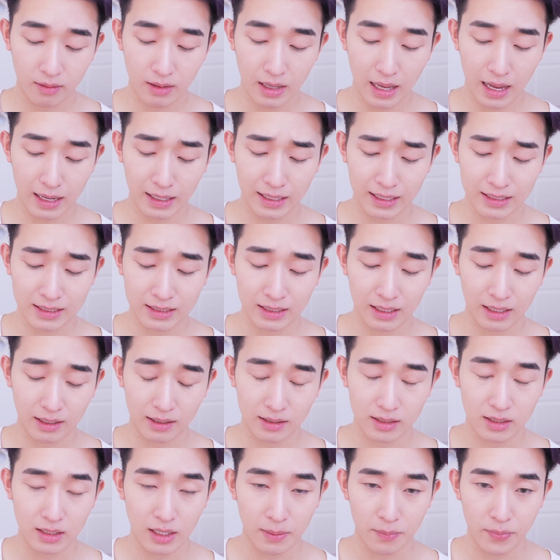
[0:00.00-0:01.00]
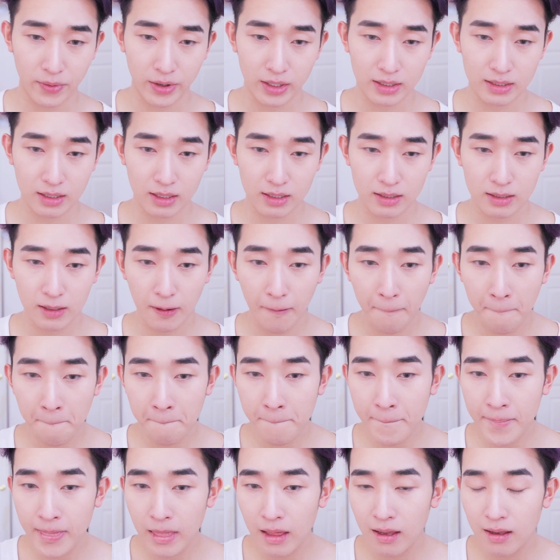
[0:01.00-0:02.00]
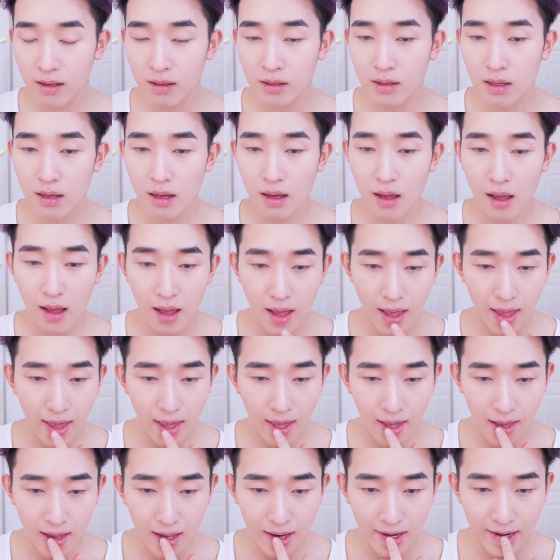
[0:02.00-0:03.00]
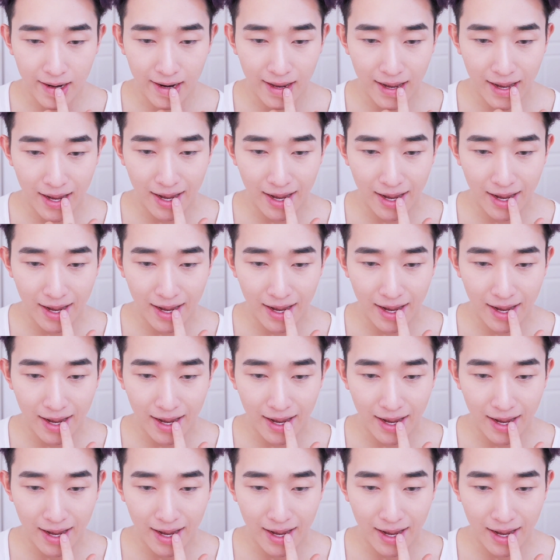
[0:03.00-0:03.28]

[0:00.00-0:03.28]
I guess like separates us. And